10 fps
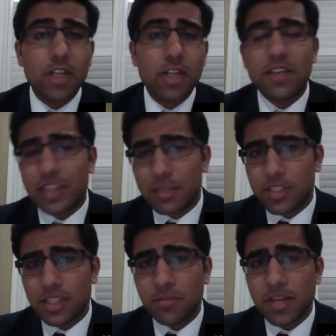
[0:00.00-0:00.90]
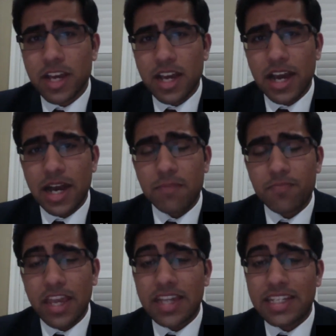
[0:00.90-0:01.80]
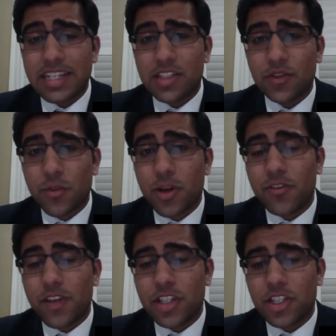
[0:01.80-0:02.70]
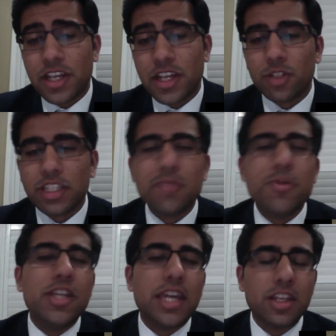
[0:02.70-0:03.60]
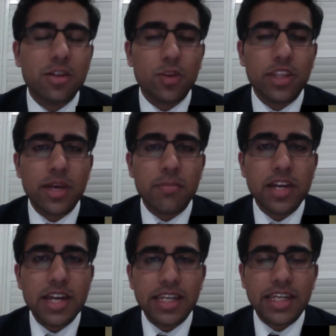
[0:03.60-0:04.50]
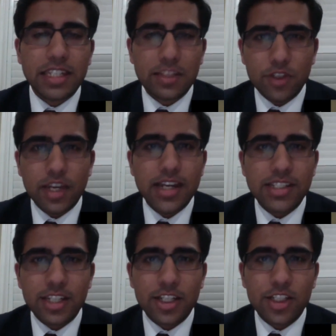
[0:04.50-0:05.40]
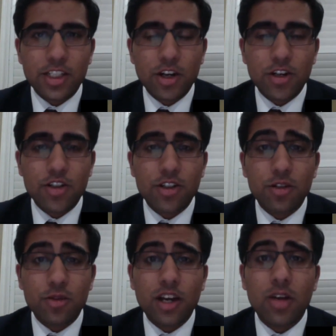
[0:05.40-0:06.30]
giving them some ideas for motivation and really communicating with them can give you guys a good start to